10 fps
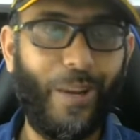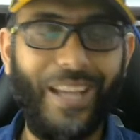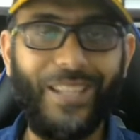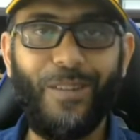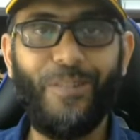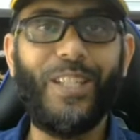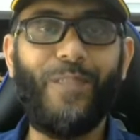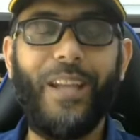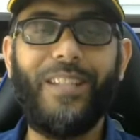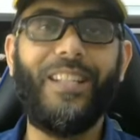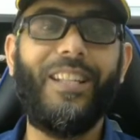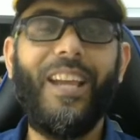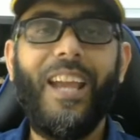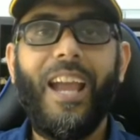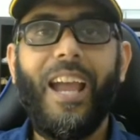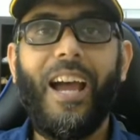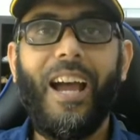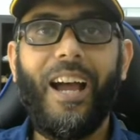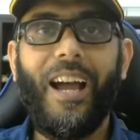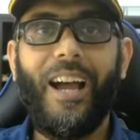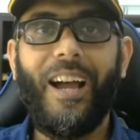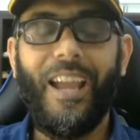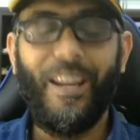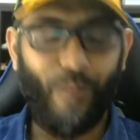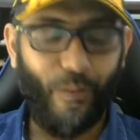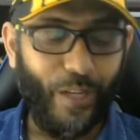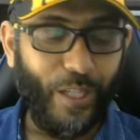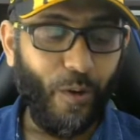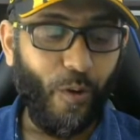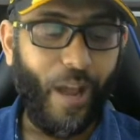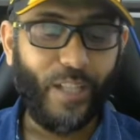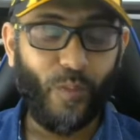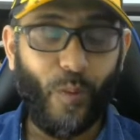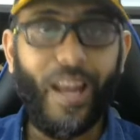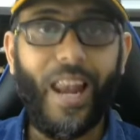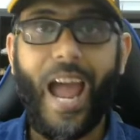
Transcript: Okay, so just wait till end of the video as well.